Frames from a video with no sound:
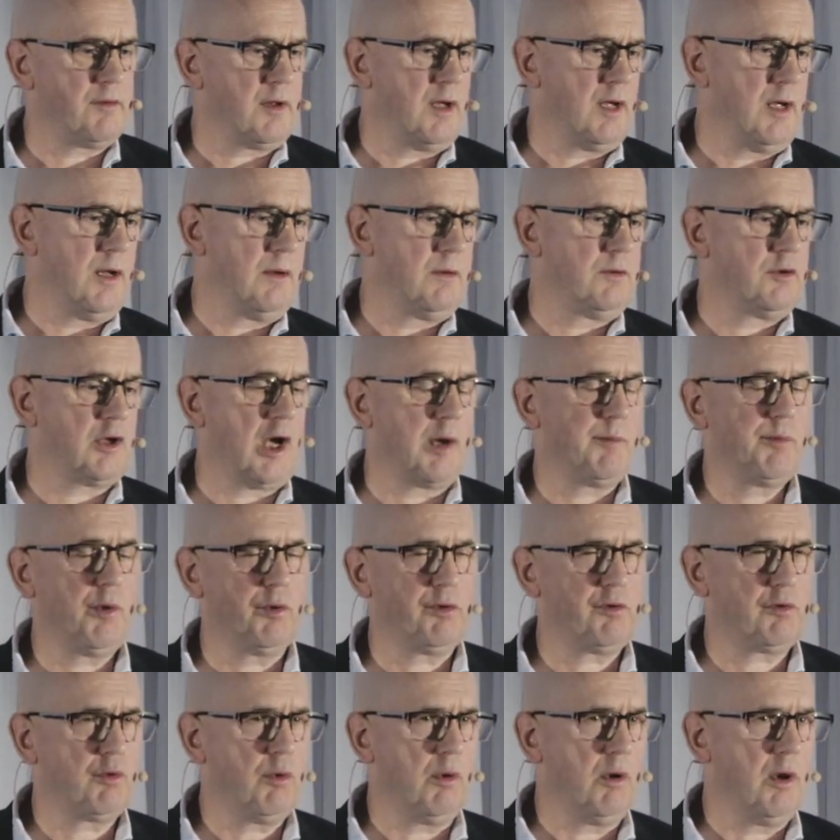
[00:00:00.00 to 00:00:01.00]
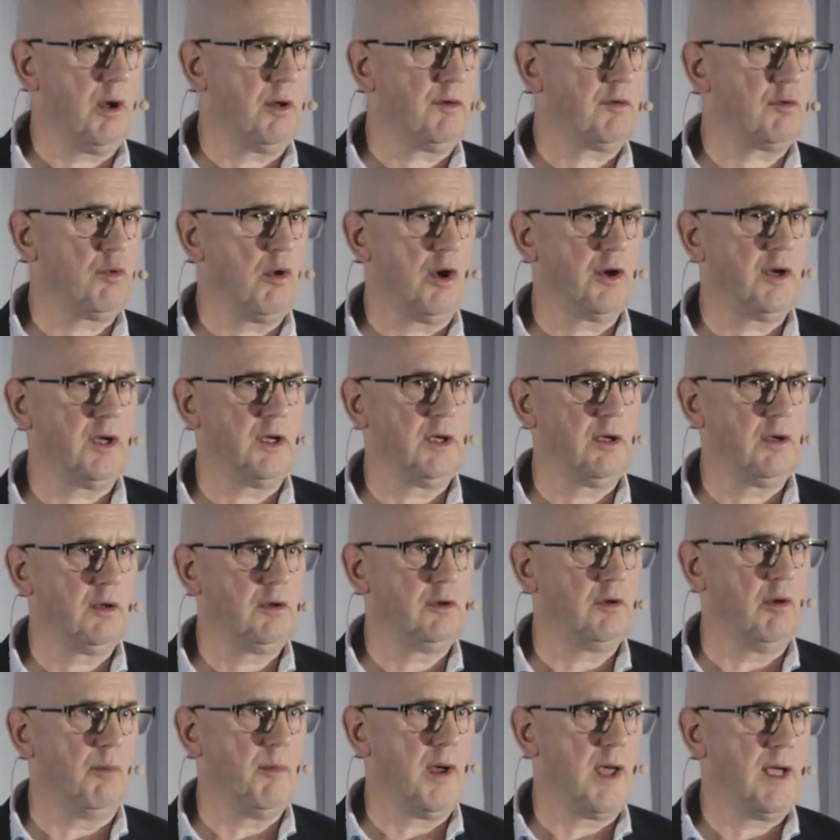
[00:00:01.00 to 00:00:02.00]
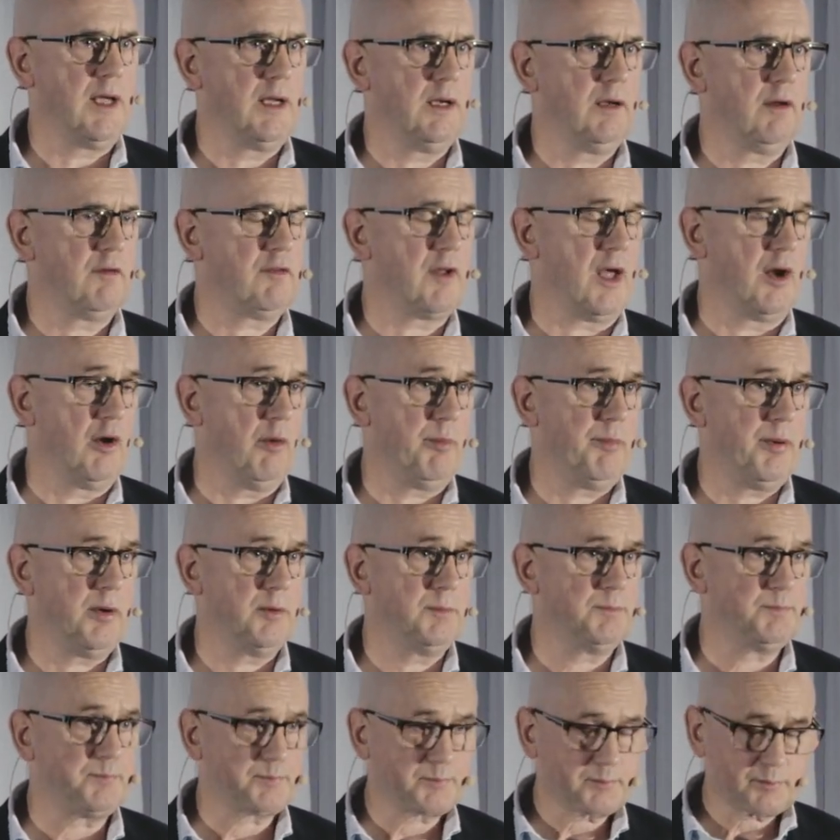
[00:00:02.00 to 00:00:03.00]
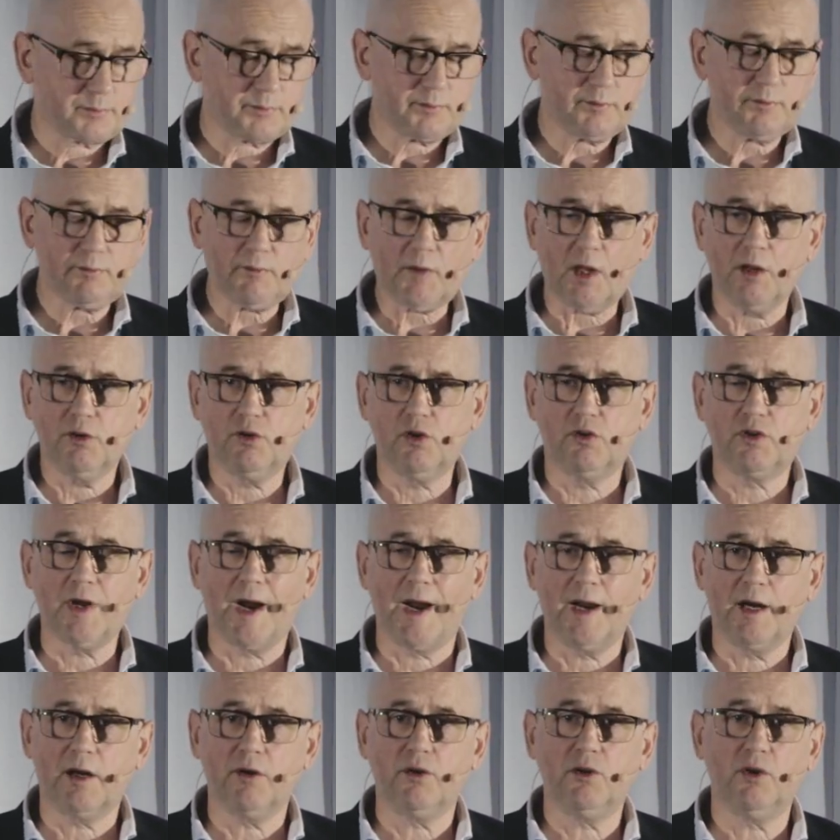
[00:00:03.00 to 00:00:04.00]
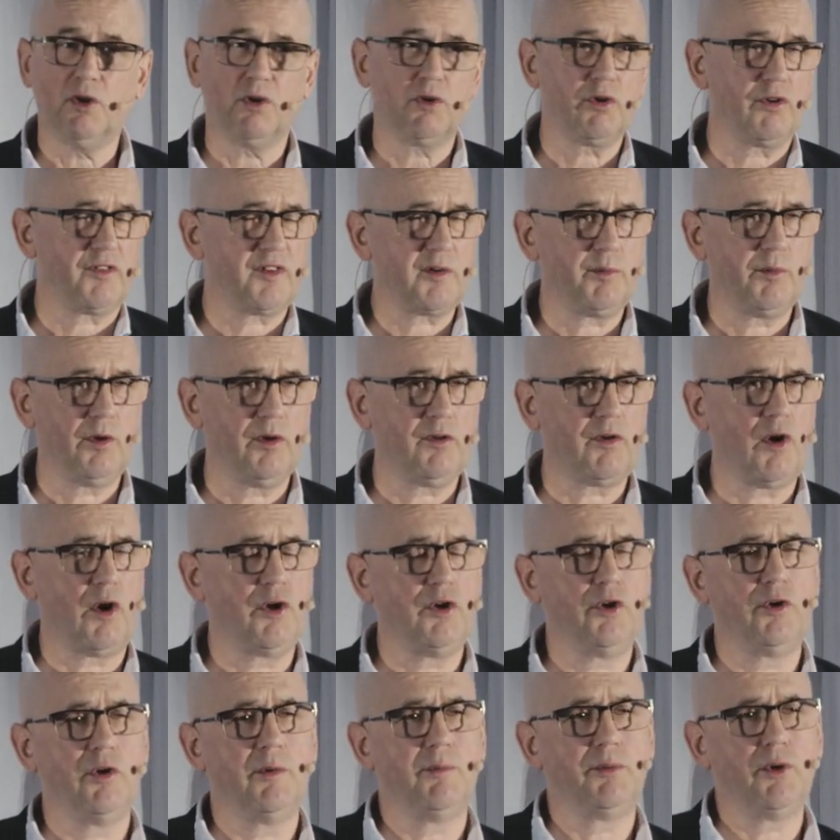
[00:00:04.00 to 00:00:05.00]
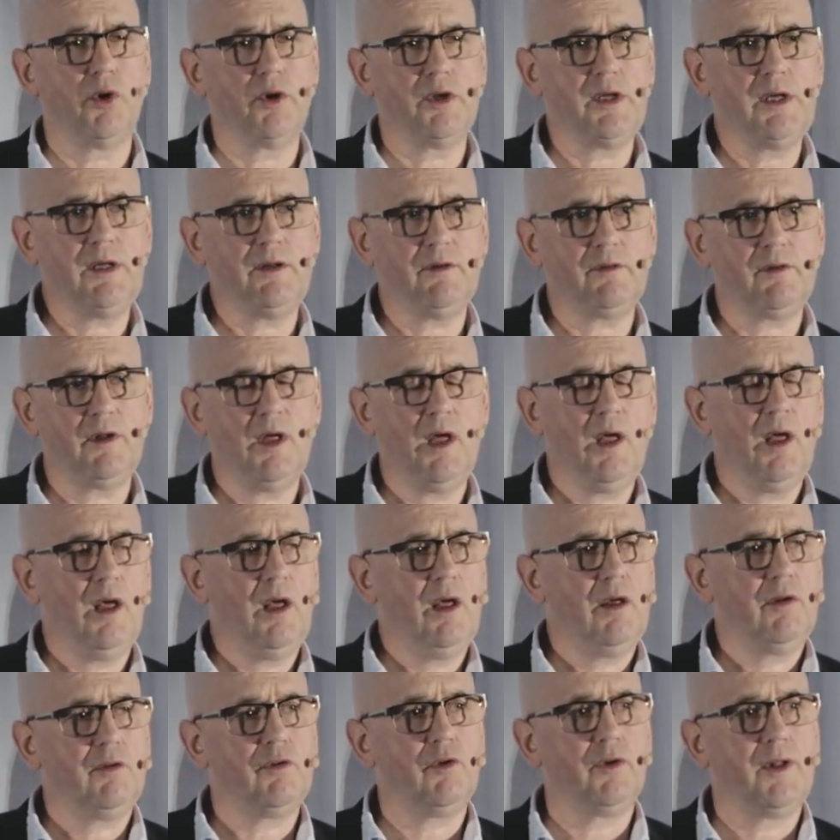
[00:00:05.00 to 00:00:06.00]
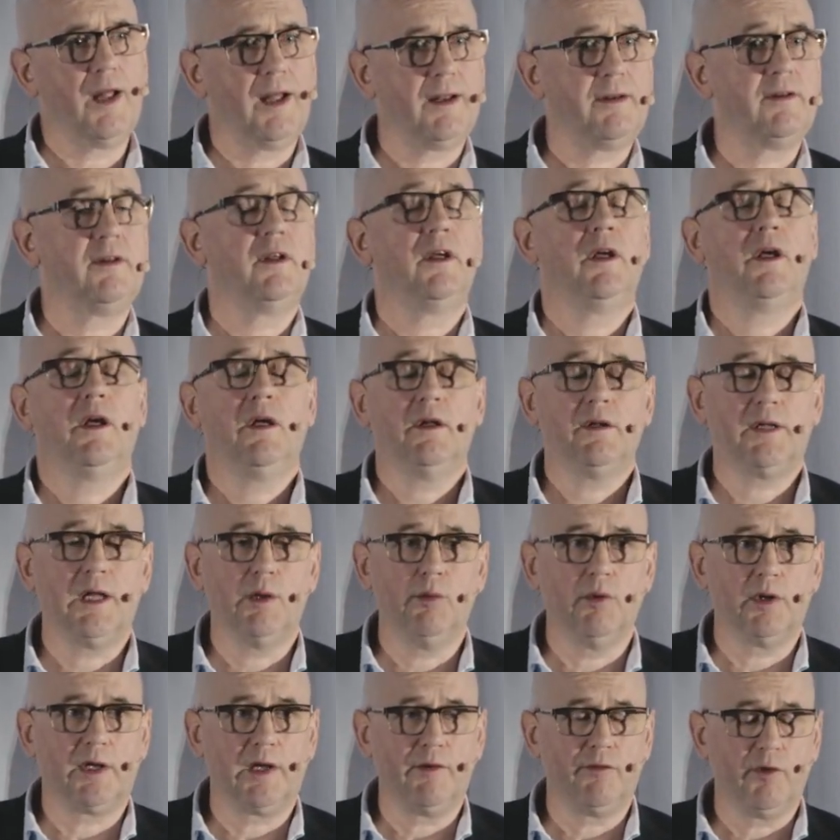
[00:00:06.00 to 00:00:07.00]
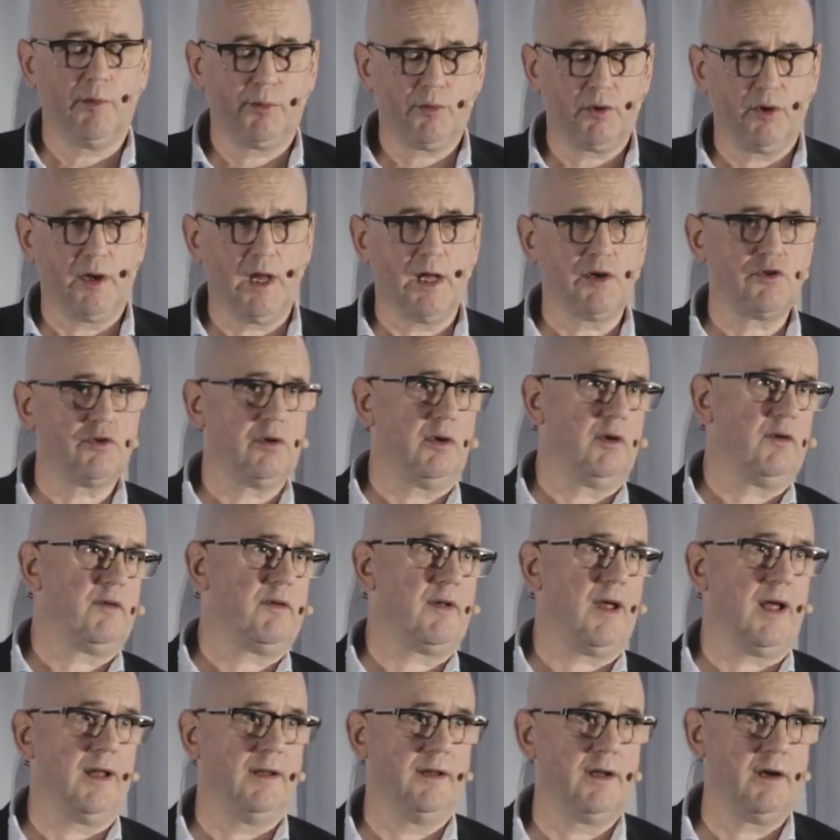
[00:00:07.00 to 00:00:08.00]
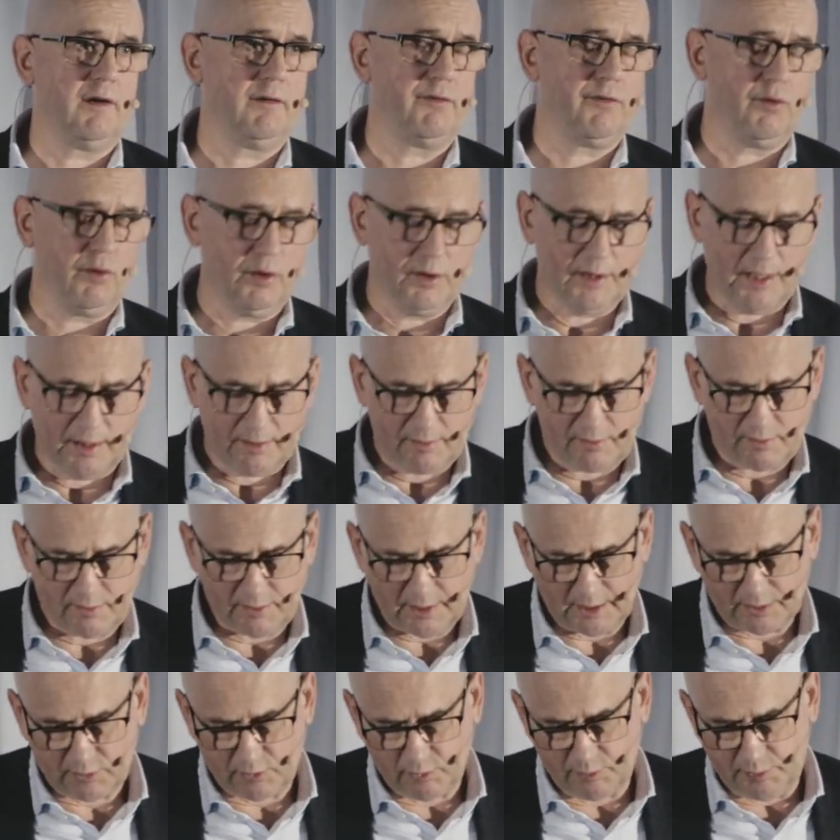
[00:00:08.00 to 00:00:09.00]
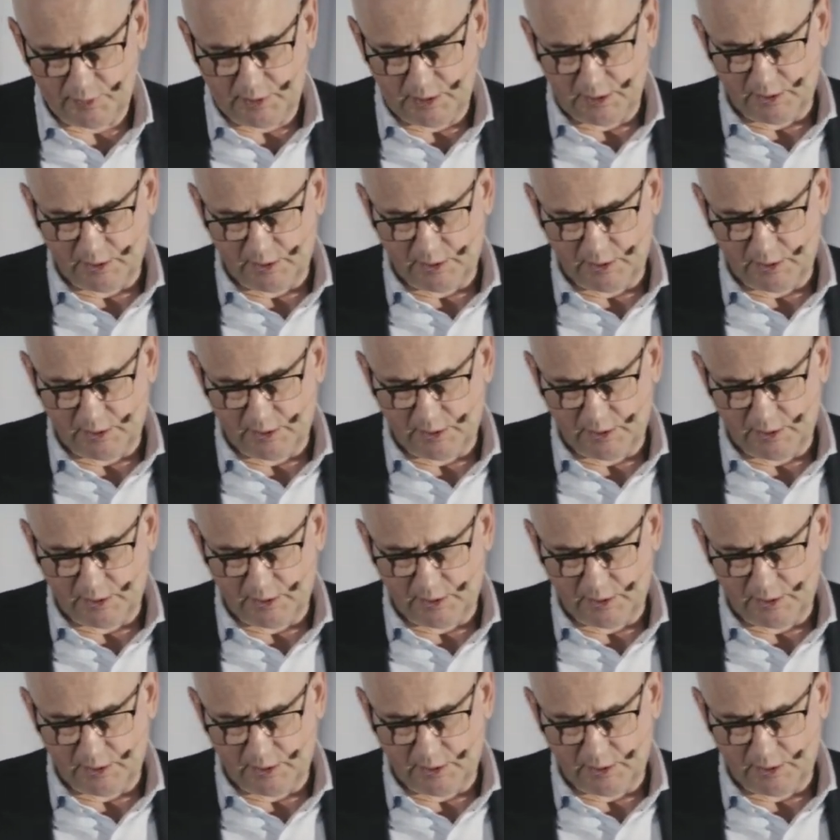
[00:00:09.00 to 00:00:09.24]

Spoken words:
a typo squatting domain set up to target your customers or your employees, so that they will give up credentials, and therefore that could be an